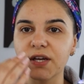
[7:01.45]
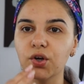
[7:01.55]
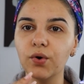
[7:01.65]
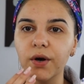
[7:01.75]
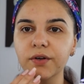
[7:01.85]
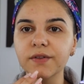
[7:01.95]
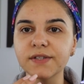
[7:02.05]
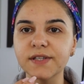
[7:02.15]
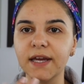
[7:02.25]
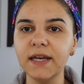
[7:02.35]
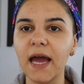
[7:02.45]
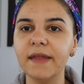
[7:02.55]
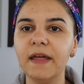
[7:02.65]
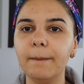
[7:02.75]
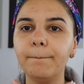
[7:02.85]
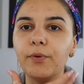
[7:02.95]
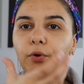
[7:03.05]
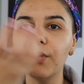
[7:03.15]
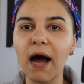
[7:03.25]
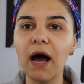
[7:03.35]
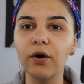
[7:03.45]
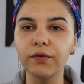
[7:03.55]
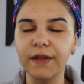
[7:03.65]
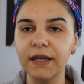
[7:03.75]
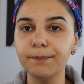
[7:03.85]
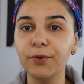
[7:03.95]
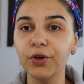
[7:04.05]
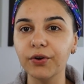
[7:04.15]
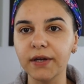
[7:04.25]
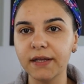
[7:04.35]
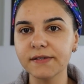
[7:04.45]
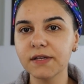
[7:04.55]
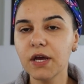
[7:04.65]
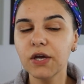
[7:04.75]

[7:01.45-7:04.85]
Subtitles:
that go under the skin and they pull out the impurities.